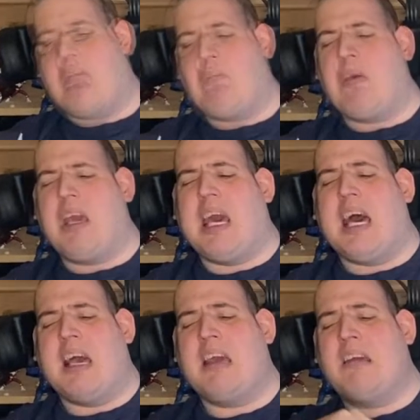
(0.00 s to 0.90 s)
But
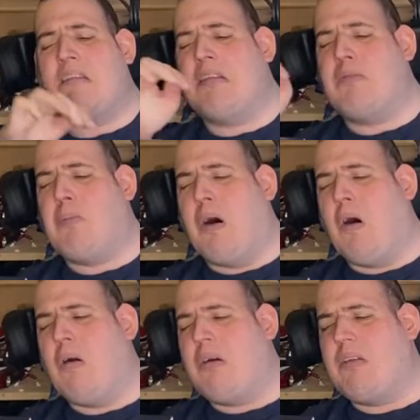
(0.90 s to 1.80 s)
yeah, here's his
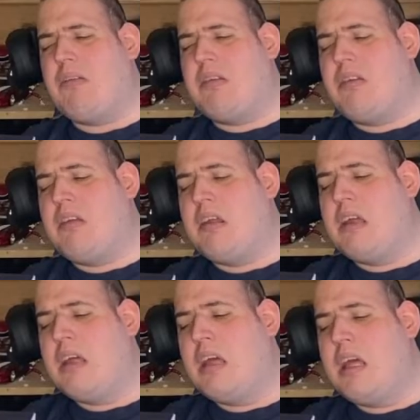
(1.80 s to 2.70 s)
box.
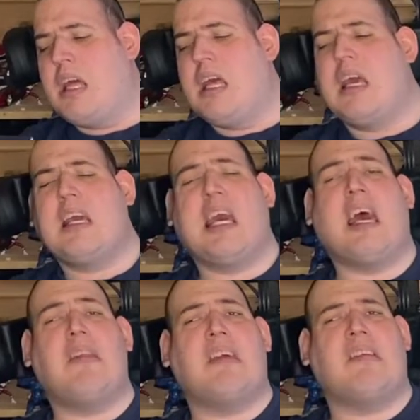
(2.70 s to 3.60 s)

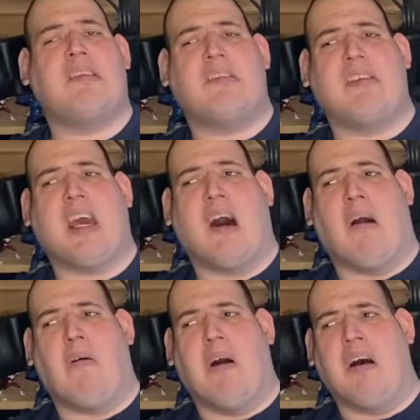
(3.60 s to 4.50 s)
Again, this is the
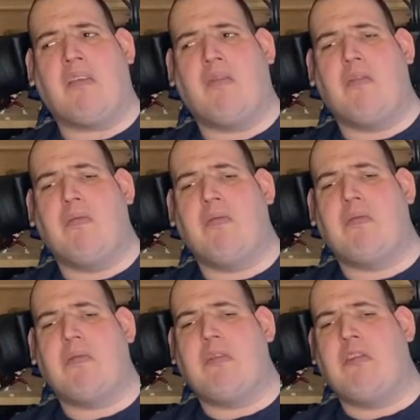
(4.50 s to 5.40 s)
artwork
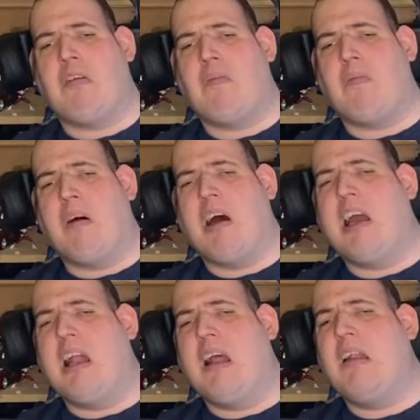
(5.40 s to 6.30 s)
from Tom
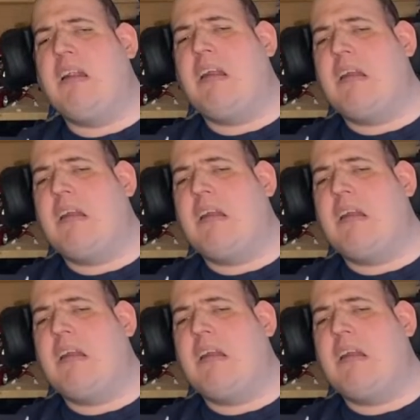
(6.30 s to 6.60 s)
Wayland,